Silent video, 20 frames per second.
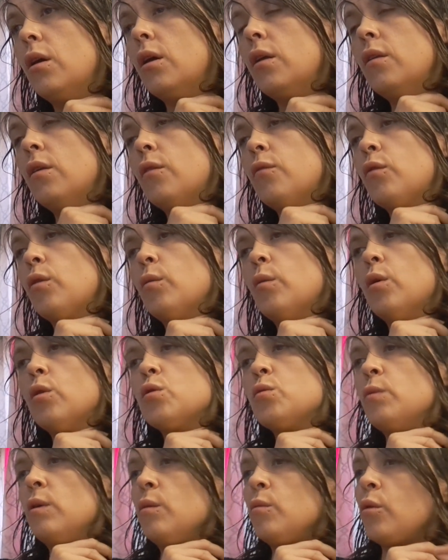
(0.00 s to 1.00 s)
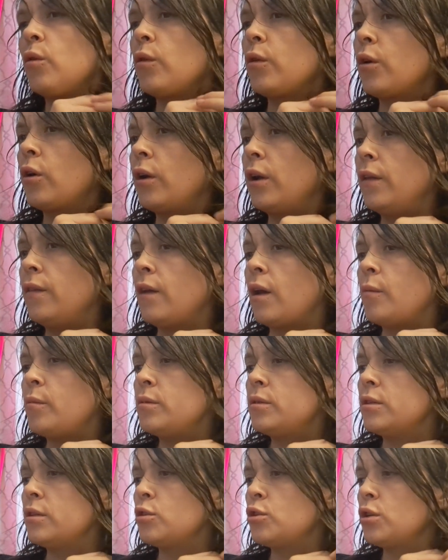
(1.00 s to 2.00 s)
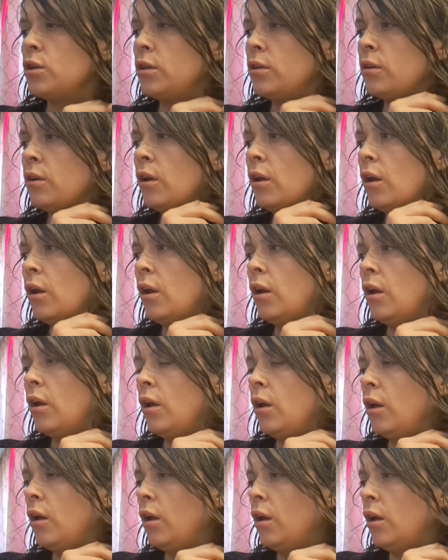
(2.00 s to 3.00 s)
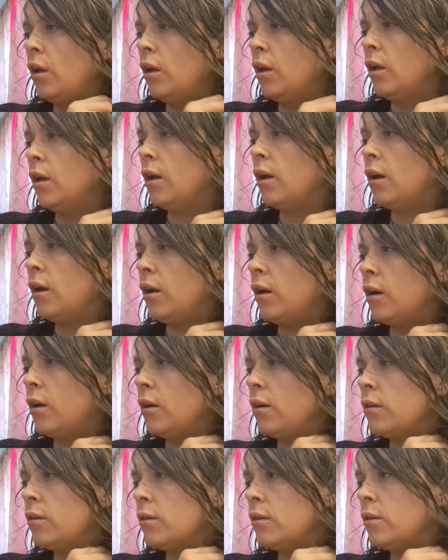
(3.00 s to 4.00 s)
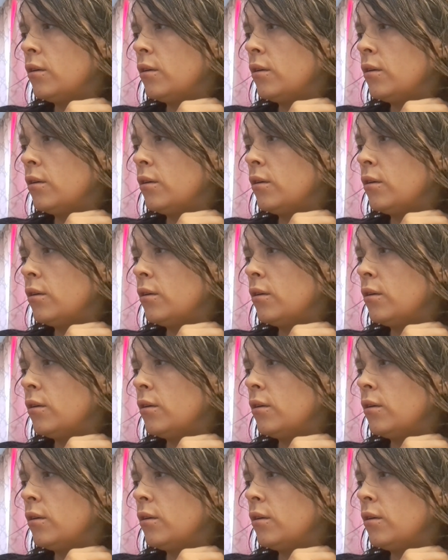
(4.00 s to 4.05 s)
I think for most people that are in that position, uh,